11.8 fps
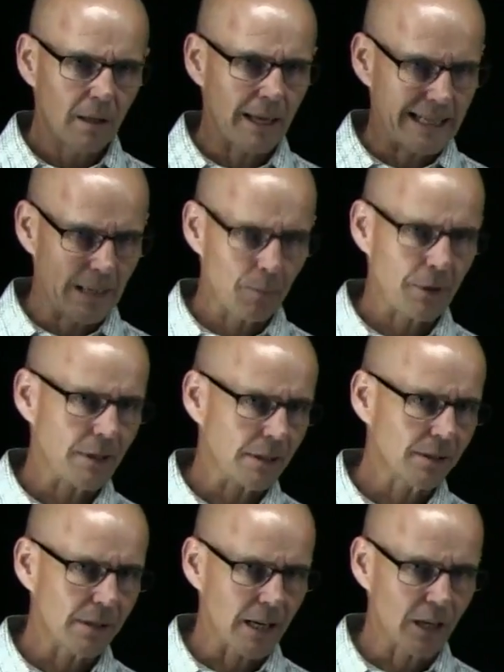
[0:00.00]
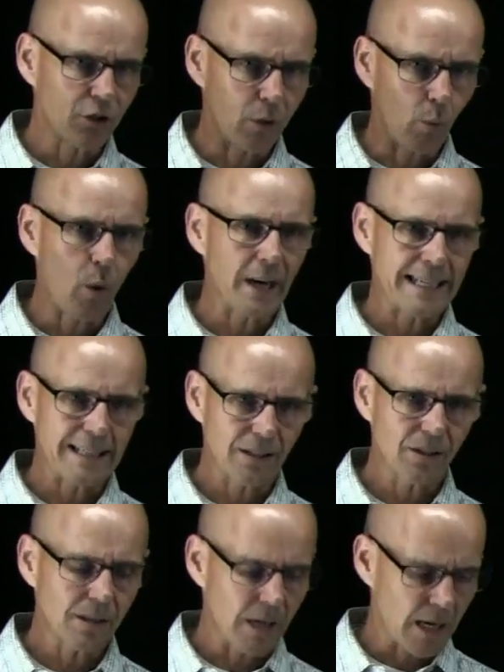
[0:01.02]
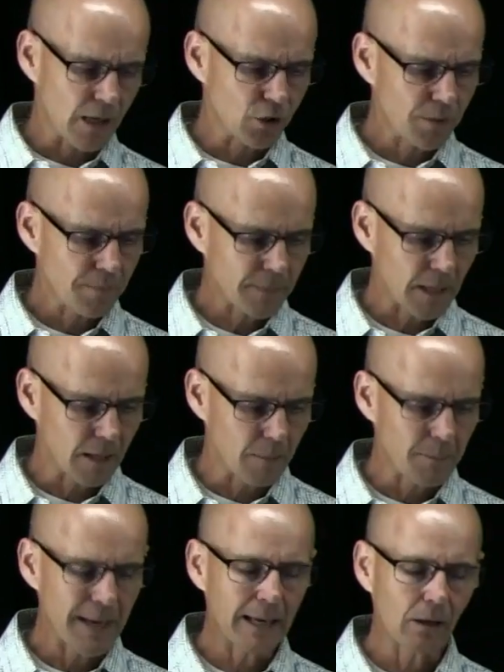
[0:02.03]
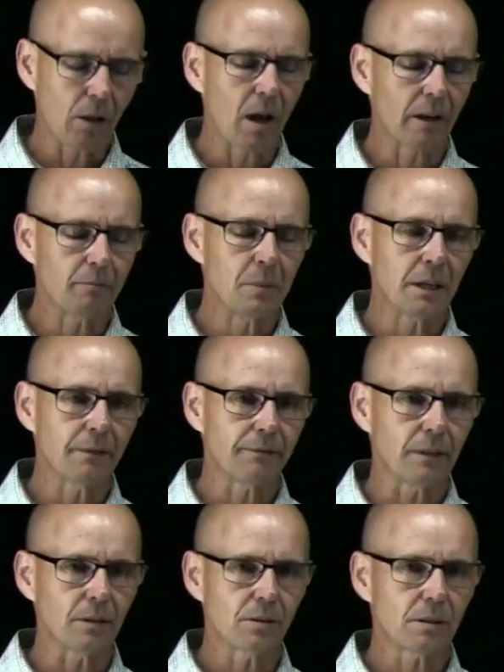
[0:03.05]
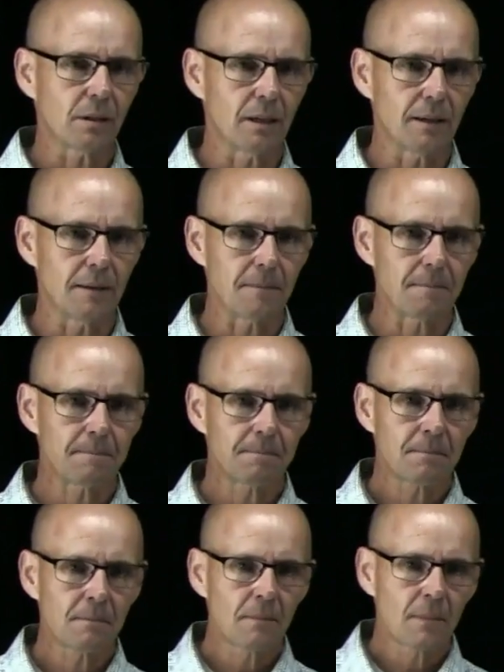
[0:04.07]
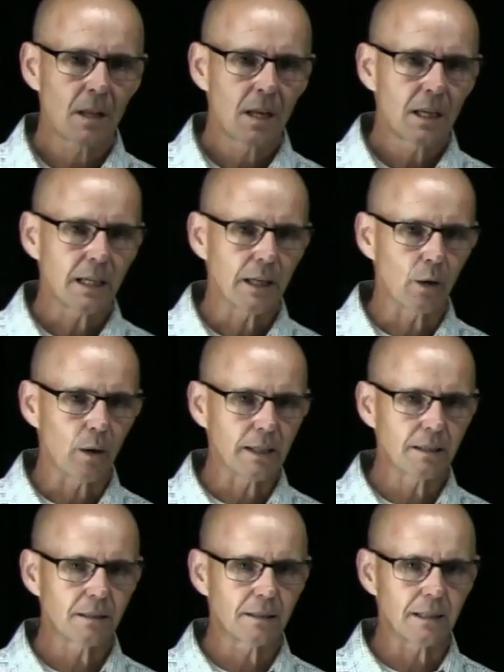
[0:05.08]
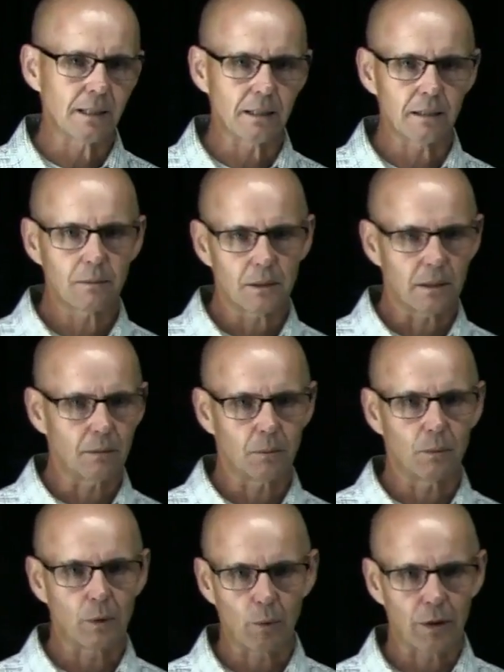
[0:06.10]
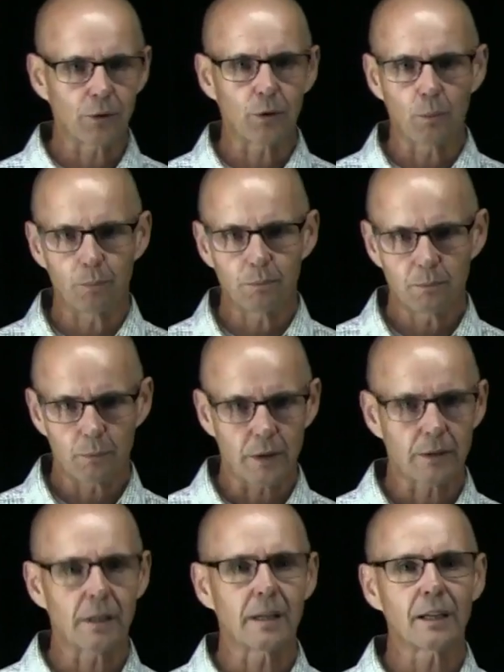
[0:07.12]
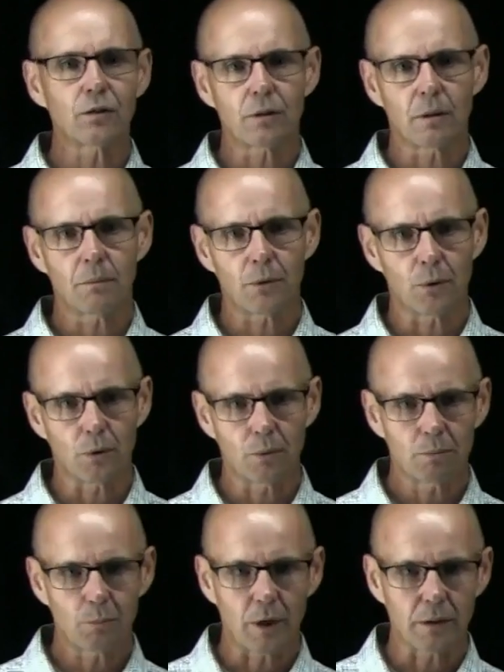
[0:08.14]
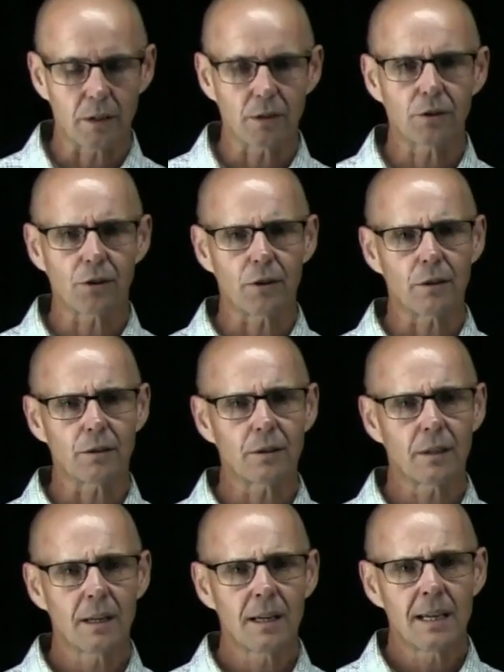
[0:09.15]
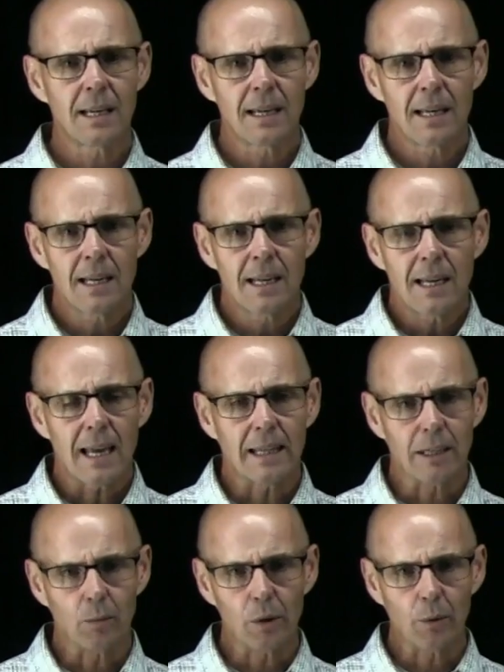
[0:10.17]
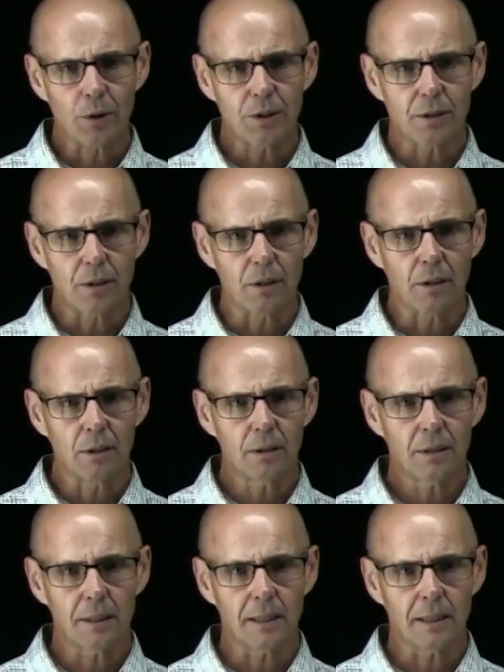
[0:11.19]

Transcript: that empathy stage, the what is stage, paid a lot of benefits. I see, we went through President Engstrom, through President Stearns, and then we were still,